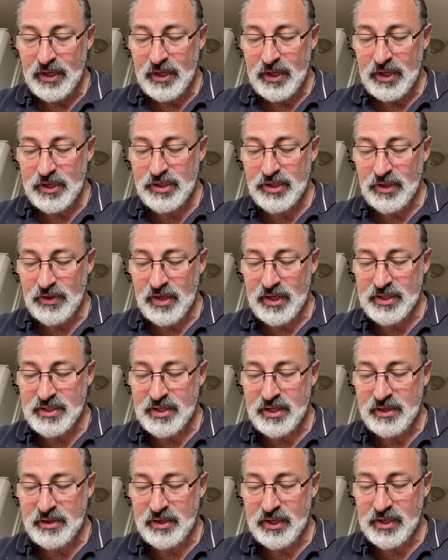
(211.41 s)
He shall then
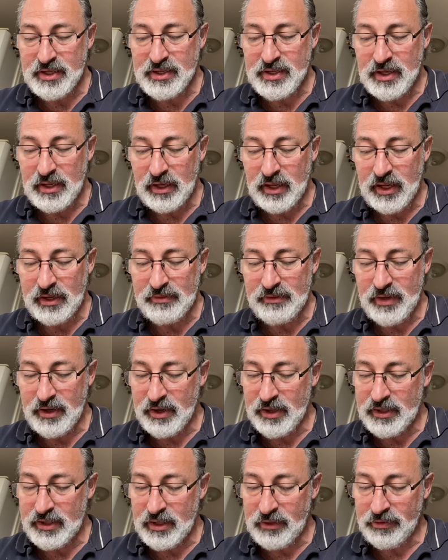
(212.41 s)
see things in a light
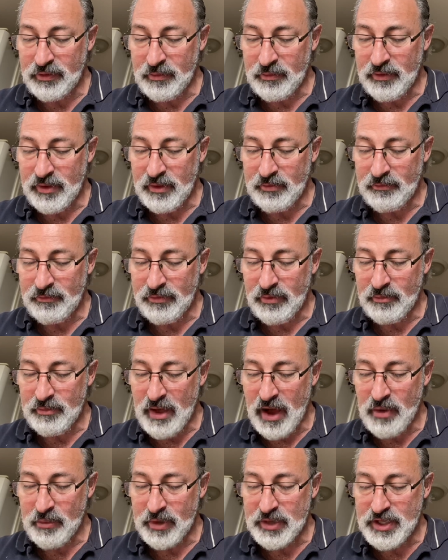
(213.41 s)
very different from, from
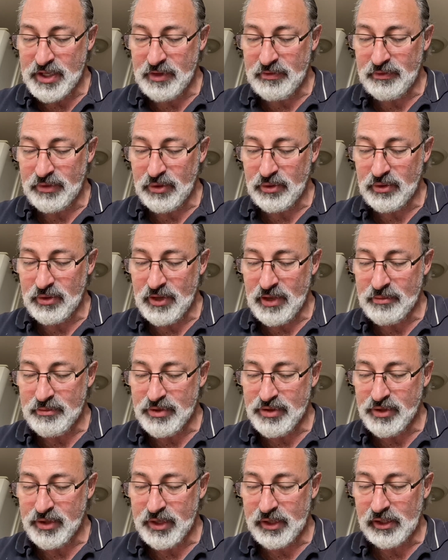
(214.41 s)
that which he viewed them
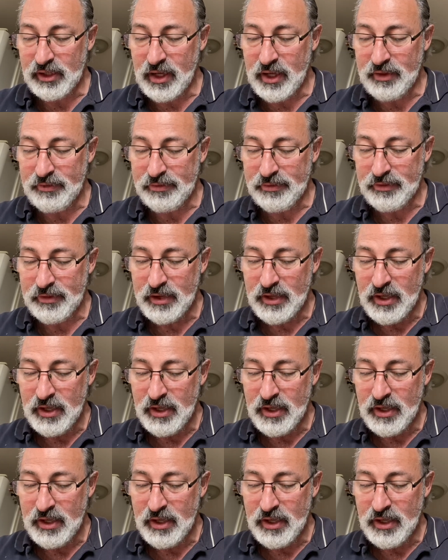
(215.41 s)
during life.